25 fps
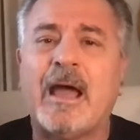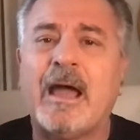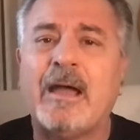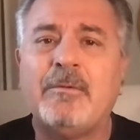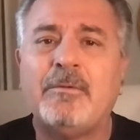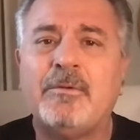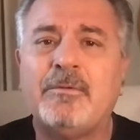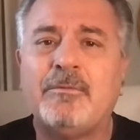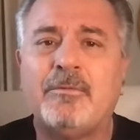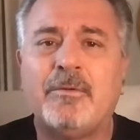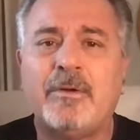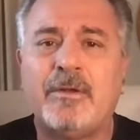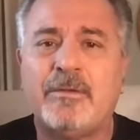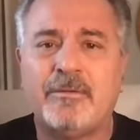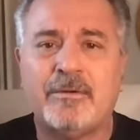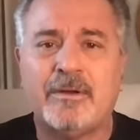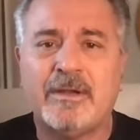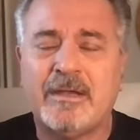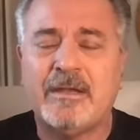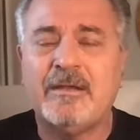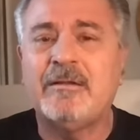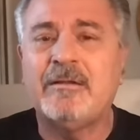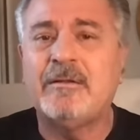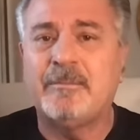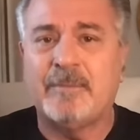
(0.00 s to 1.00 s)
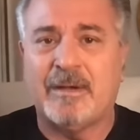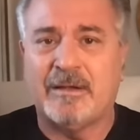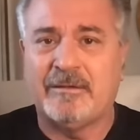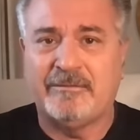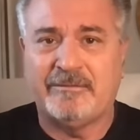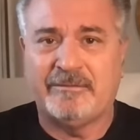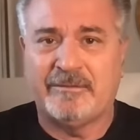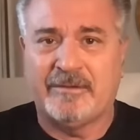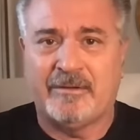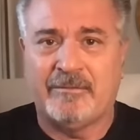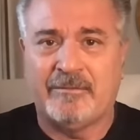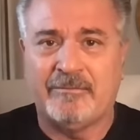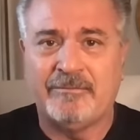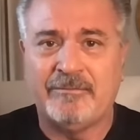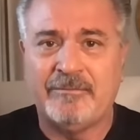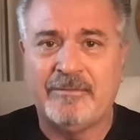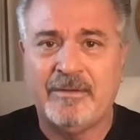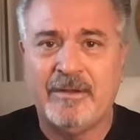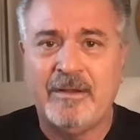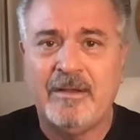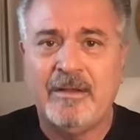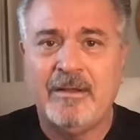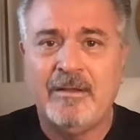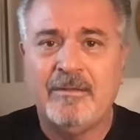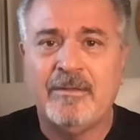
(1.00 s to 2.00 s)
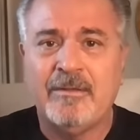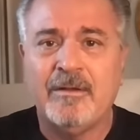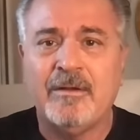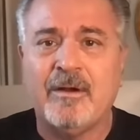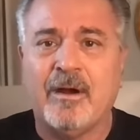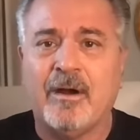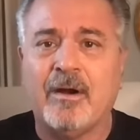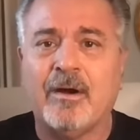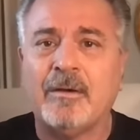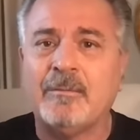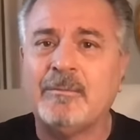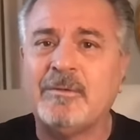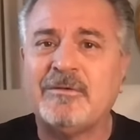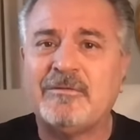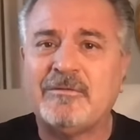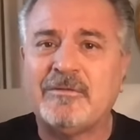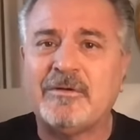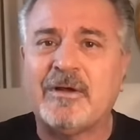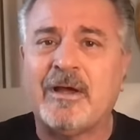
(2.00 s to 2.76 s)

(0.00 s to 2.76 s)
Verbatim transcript: I would rather kill myself than harm a